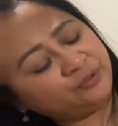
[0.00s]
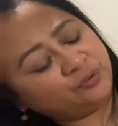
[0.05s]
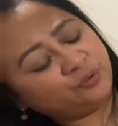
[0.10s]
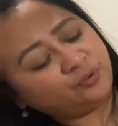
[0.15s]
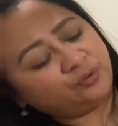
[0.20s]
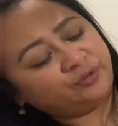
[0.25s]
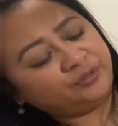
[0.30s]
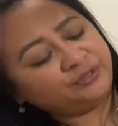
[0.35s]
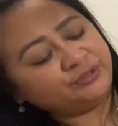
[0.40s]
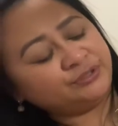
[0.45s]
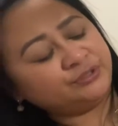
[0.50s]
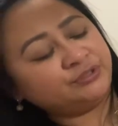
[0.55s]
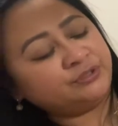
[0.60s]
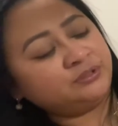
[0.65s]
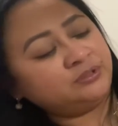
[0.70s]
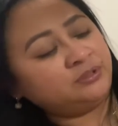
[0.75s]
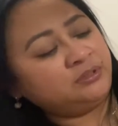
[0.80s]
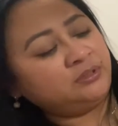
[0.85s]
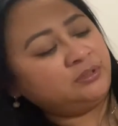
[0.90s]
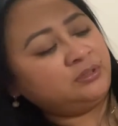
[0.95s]
orange?
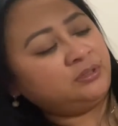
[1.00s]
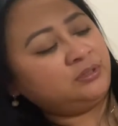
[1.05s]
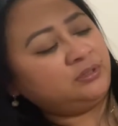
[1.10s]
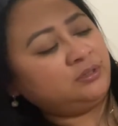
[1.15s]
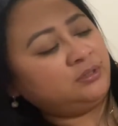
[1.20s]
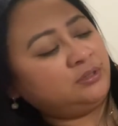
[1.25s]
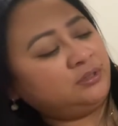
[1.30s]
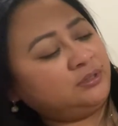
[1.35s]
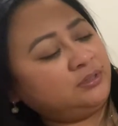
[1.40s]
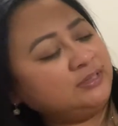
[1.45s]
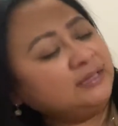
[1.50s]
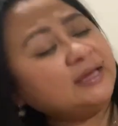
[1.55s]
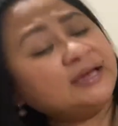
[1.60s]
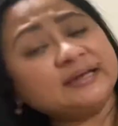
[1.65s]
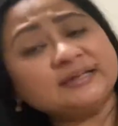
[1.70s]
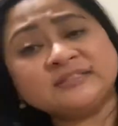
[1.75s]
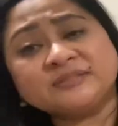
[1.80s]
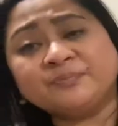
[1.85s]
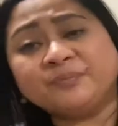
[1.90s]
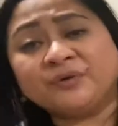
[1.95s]
Yeah,
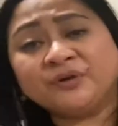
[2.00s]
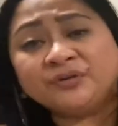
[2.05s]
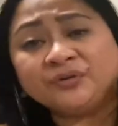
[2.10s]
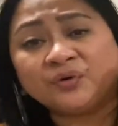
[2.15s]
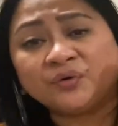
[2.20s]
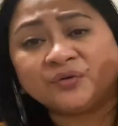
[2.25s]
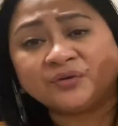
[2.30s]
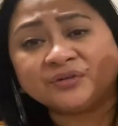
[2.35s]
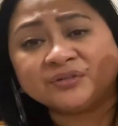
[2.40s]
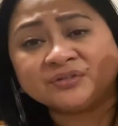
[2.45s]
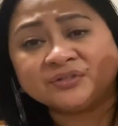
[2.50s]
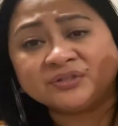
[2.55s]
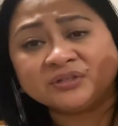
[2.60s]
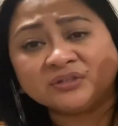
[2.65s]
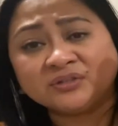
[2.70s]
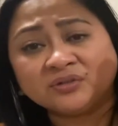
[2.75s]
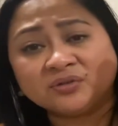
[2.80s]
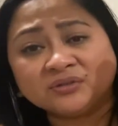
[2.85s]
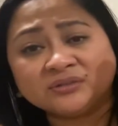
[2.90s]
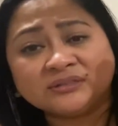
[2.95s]
it's burnt orange.
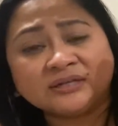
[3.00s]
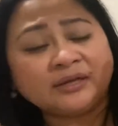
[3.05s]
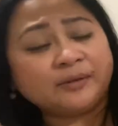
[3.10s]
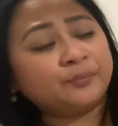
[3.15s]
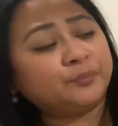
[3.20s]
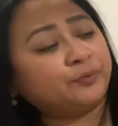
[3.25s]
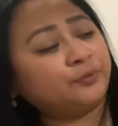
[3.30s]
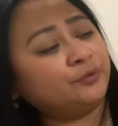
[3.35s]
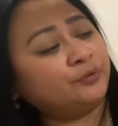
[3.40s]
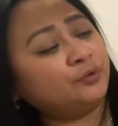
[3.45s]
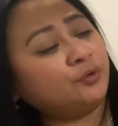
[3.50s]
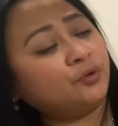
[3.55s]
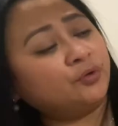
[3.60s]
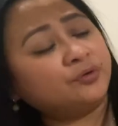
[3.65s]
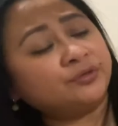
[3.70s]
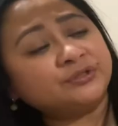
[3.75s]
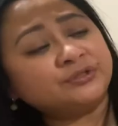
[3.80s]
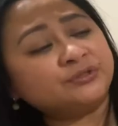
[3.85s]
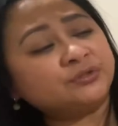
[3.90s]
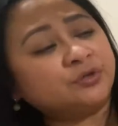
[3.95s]
It looks like a burnt
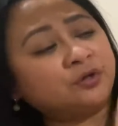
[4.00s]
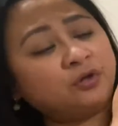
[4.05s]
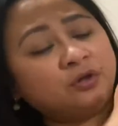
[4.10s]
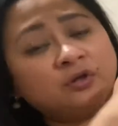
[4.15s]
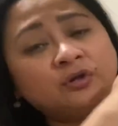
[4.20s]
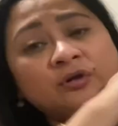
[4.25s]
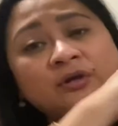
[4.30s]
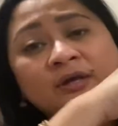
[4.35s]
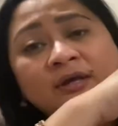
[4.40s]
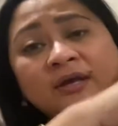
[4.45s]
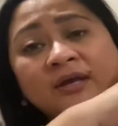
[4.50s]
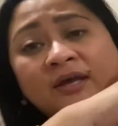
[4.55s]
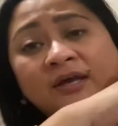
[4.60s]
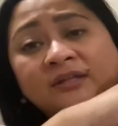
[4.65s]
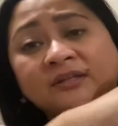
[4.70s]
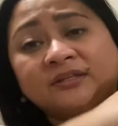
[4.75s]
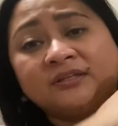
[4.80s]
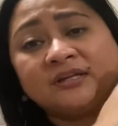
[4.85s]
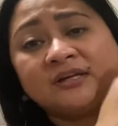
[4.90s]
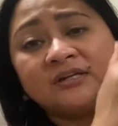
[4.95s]
orange color.
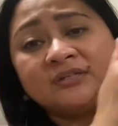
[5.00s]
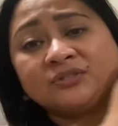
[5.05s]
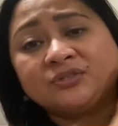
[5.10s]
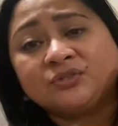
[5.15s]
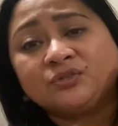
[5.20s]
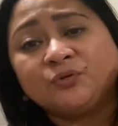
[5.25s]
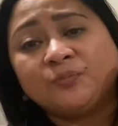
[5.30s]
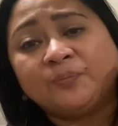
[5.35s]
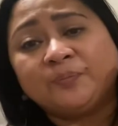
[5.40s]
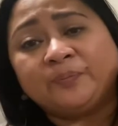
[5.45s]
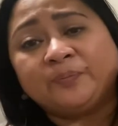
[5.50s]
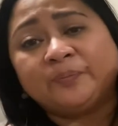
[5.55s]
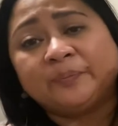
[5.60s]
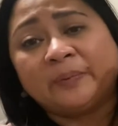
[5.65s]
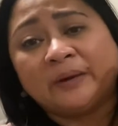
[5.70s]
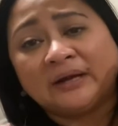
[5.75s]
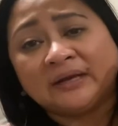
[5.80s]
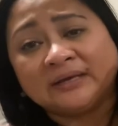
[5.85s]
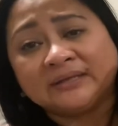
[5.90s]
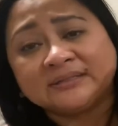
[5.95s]
It has 2
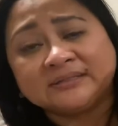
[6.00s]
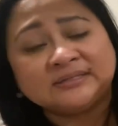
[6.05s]
pockets